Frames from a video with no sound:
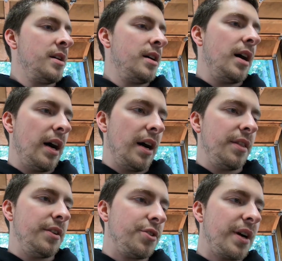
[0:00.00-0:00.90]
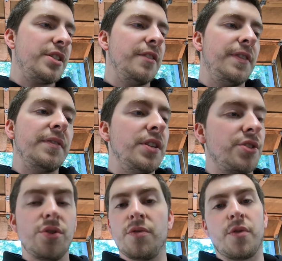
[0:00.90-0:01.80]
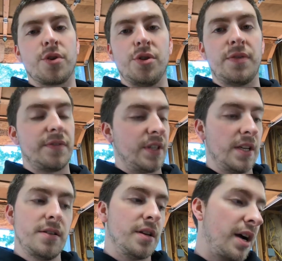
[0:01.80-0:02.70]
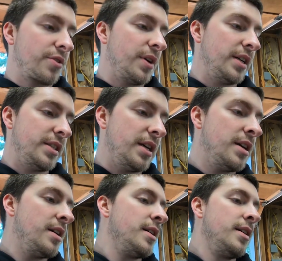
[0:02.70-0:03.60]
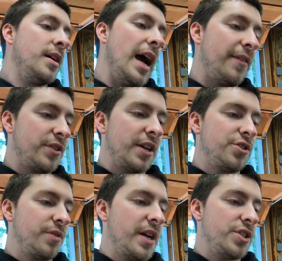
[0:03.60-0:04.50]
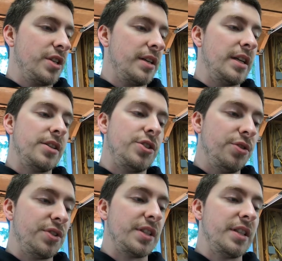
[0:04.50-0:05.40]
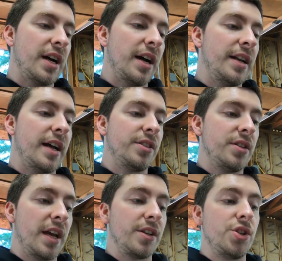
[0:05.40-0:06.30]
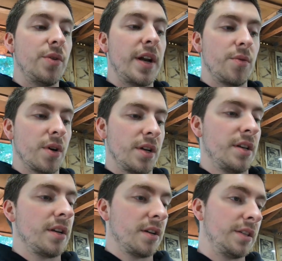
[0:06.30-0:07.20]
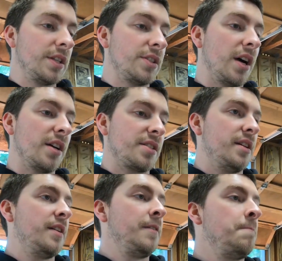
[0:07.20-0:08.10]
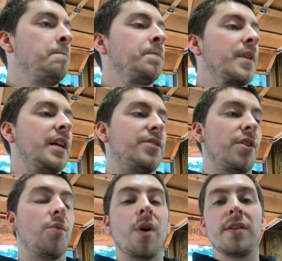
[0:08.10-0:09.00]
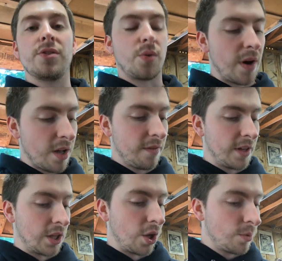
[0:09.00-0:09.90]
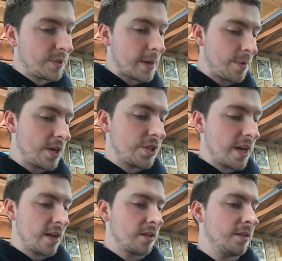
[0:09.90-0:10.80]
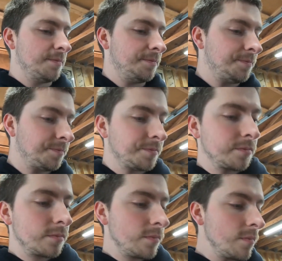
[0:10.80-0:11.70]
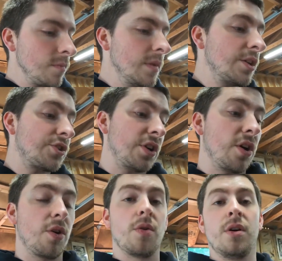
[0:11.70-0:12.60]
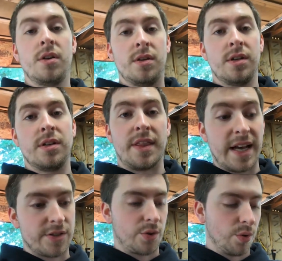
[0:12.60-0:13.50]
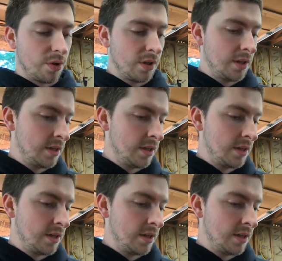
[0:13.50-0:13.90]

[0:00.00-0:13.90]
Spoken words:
The duration at 50 is 204, 215. Not crazy. Advertised duration is 269 and 281 on the exhaust. It's on a 112 lobe separation angle. So that's cool.